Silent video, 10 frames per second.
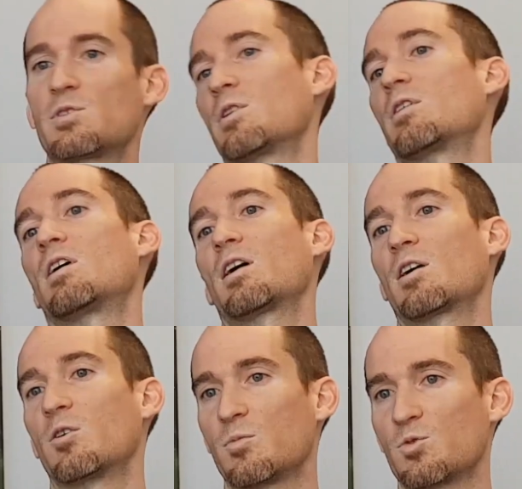so you're not
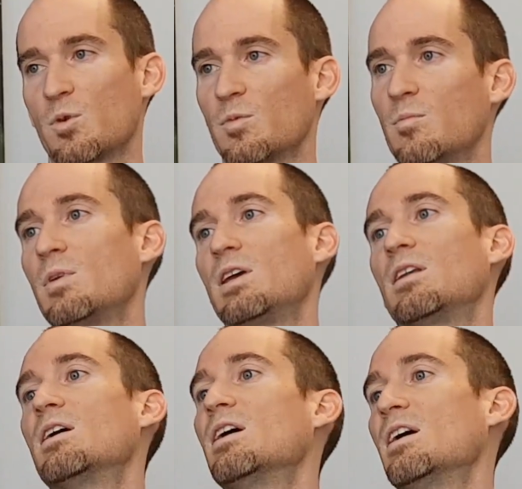going to absorb the
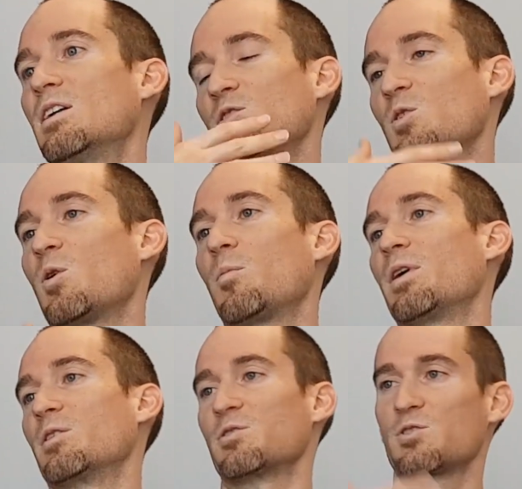meat.
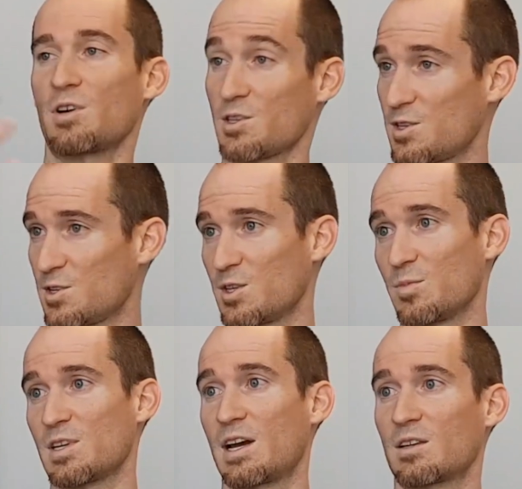But your stress system
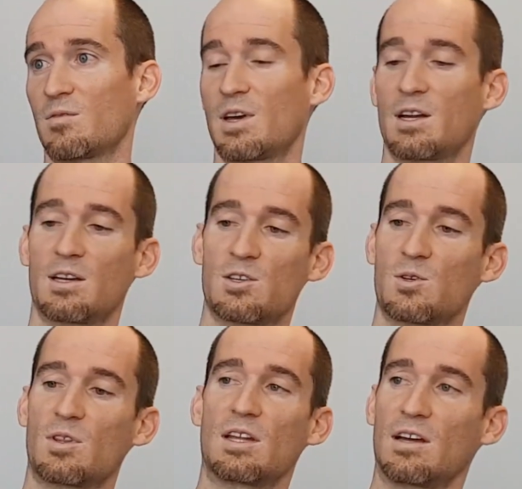is activated,
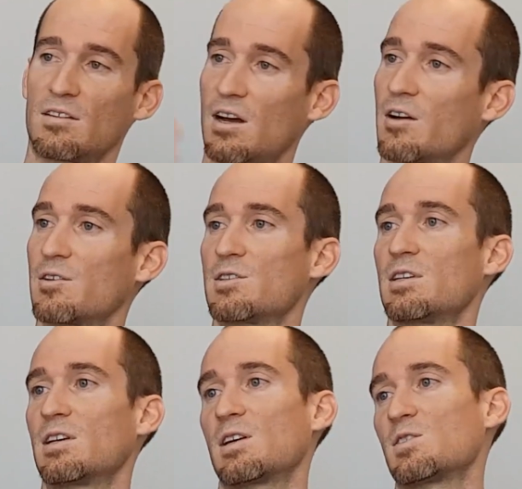so then that
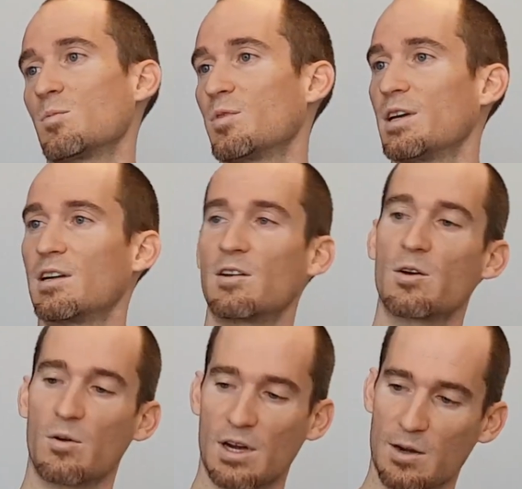tyrosine gets depleted to
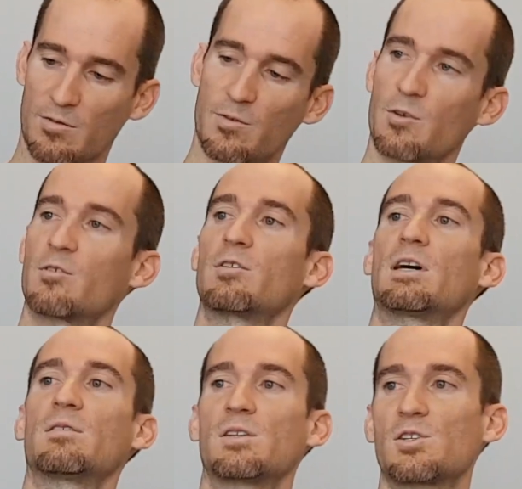go kind of further
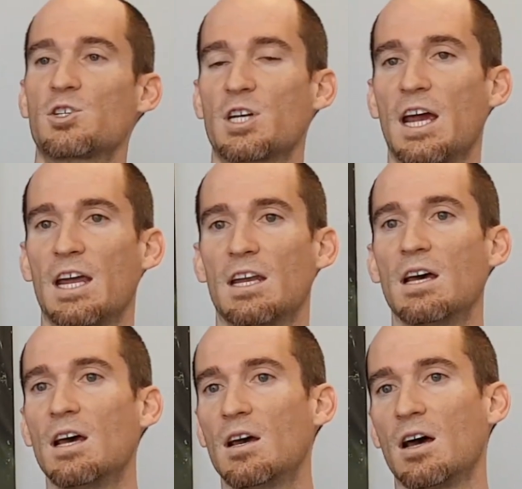down this
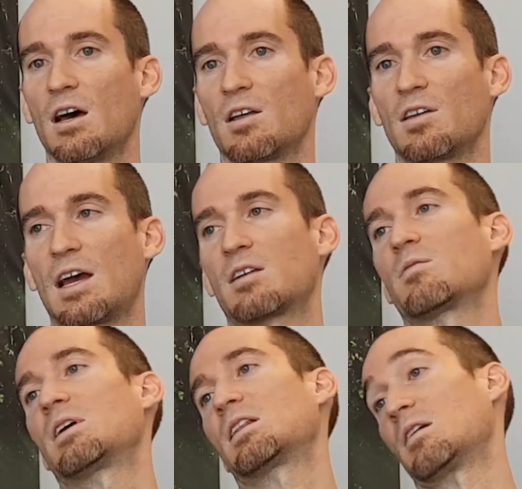chain to
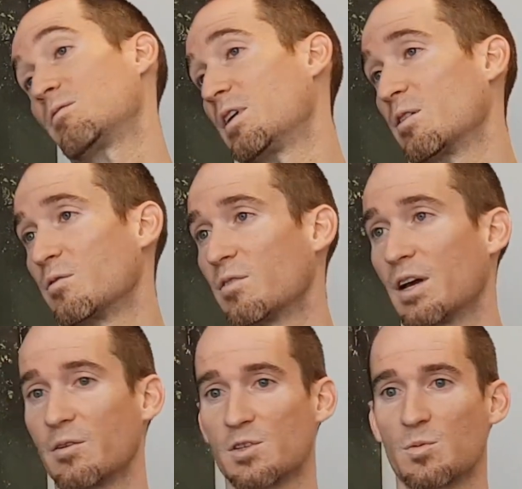activate that fight or
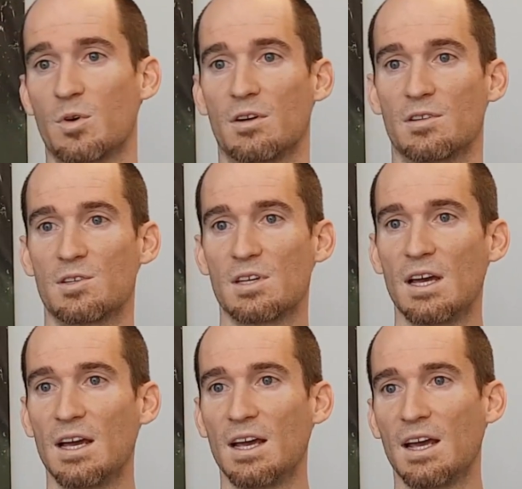flight response.
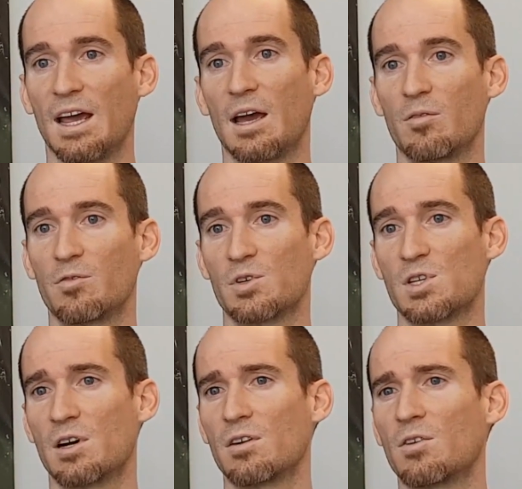And for
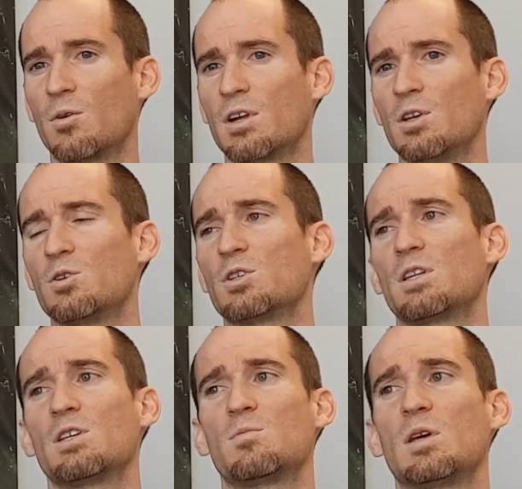serotonin, usually
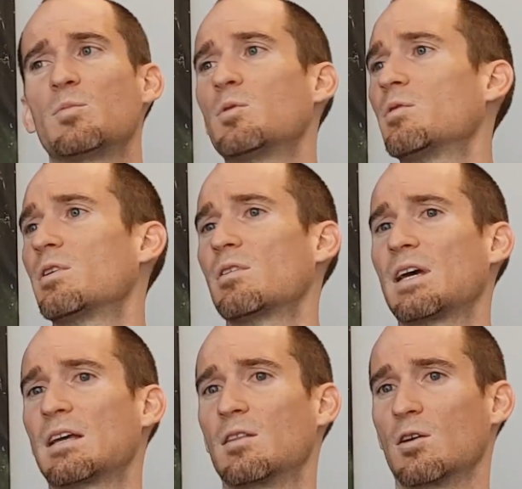these people, they're
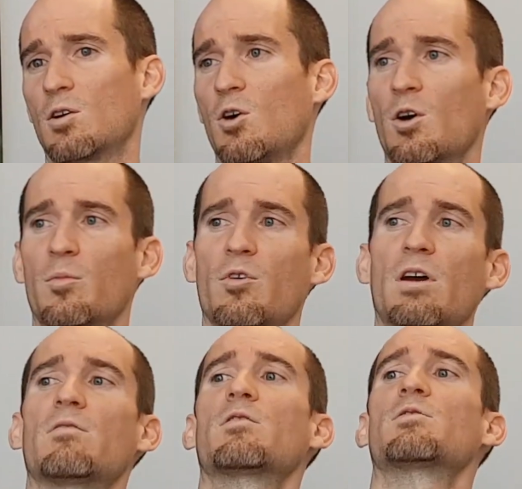like the carb
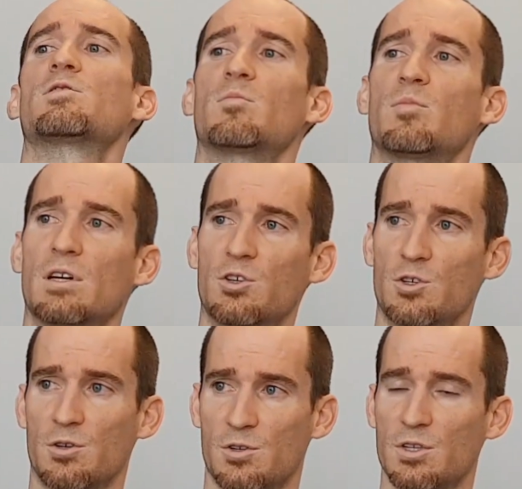cravers, the
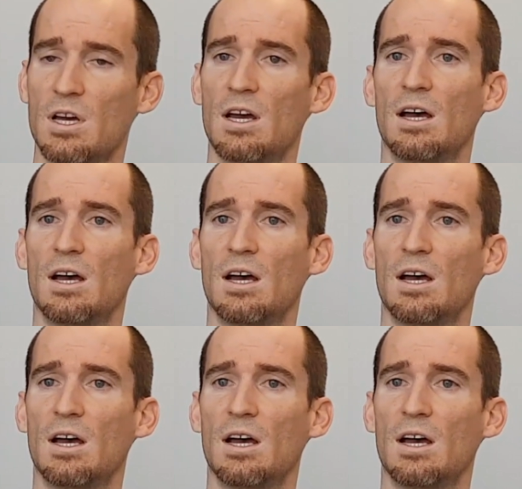bingers,